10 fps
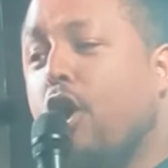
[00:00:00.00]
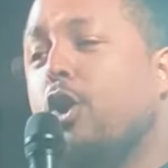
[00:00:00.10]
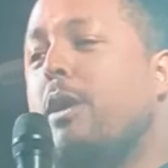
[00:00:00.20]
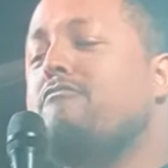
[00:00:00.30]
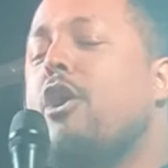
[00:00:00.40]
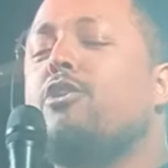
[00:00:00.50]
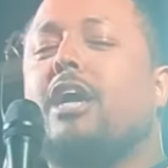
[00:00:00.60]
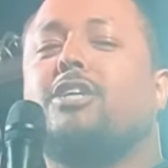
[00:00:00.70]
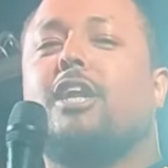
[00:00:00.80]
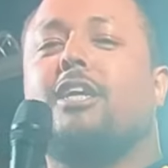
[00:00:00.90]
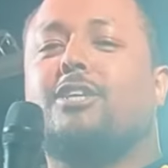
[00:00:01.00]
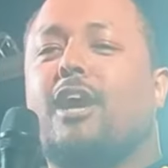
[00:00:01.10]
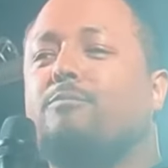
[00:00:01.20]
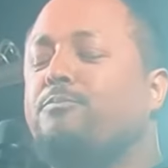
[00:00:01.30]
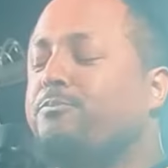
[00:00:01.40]
Holloway Road actually is,
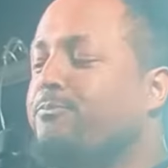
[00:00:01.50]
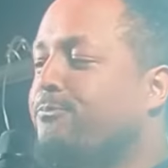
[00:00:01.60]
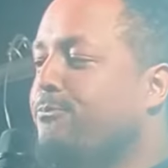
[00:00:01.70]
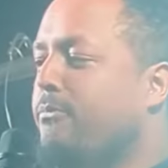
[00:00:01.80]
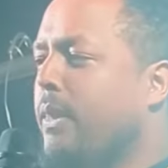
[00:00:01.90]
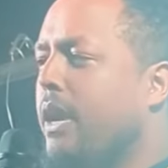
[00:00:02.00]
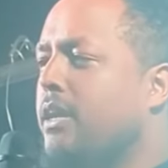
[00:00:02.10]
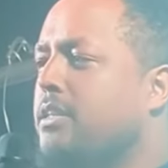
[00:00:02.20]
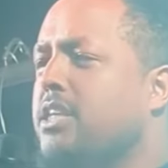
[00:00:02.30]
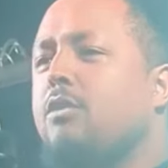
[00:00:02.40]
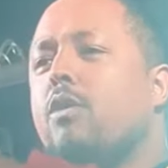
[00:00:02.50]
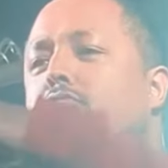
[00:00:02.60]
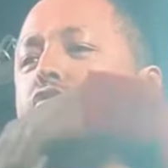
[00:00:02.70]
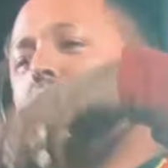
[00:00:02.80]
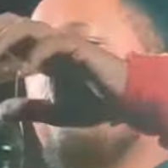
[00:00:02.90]
does
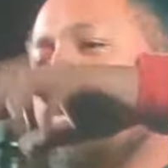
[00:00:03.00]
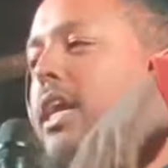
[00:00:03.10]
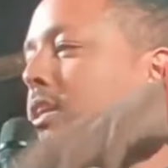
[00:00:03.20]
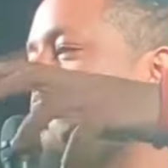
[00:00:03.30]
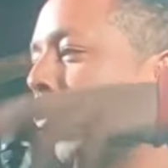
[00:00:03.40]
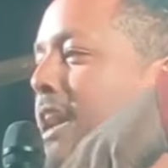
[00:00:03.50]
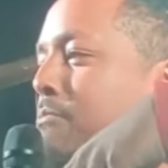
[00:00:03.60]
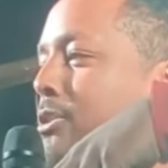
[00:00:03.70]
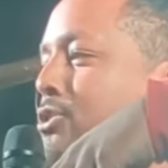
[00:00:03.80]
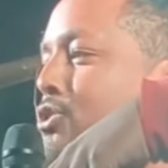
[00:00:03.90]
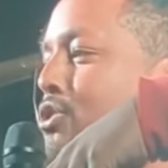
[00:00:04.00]
anyone frequent, is it, in that much?